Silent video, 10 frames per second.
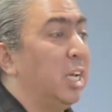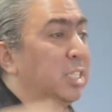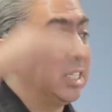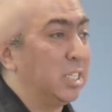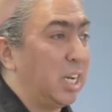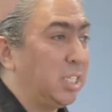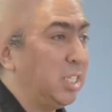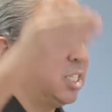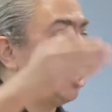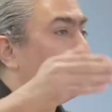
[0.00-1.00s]
So in the
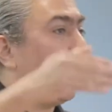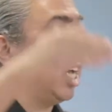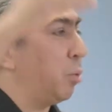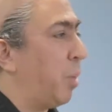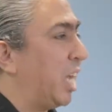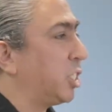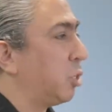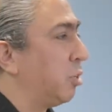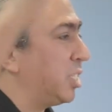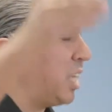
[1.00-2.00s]
19th century, we had the
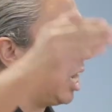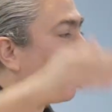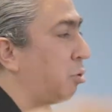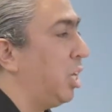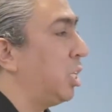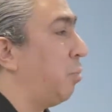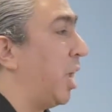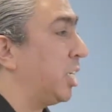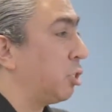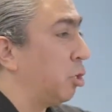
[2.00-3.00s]
massacre at Sand Creek, the
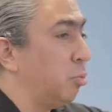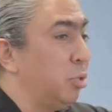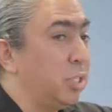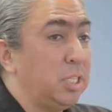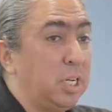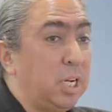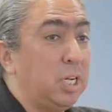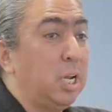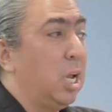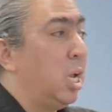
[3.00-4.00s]
massacre at Wounded
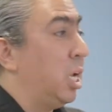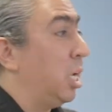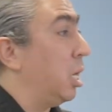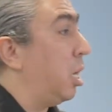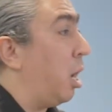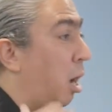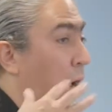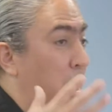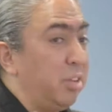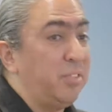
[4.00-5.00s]
Knee.
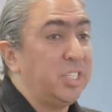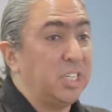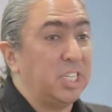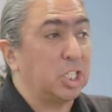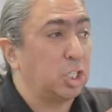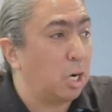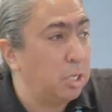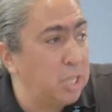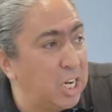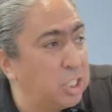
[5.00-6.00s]
All of these things as our
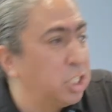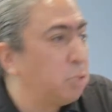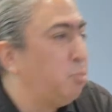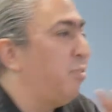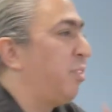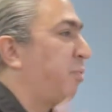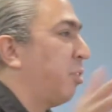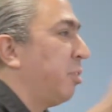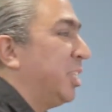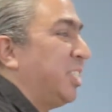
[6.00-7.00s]
nation is moving
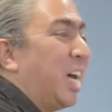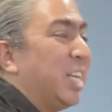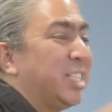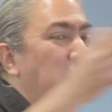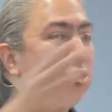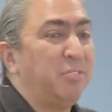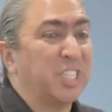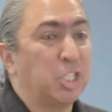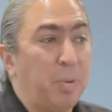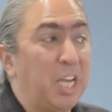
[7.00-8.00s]
further. It's not a century of
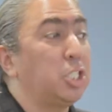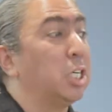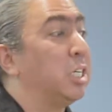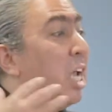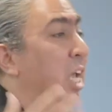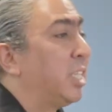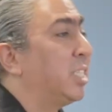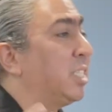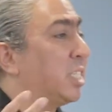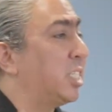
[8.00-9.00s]
expansion.
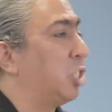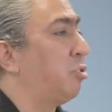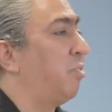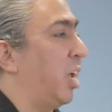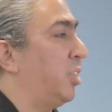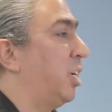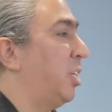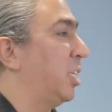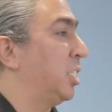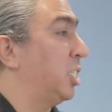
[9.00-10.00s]
This is a century of ethnic
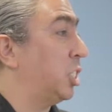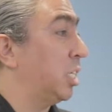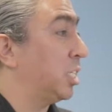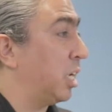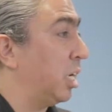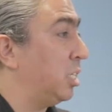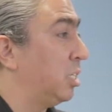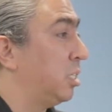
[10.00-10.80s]
cleansing and genocide.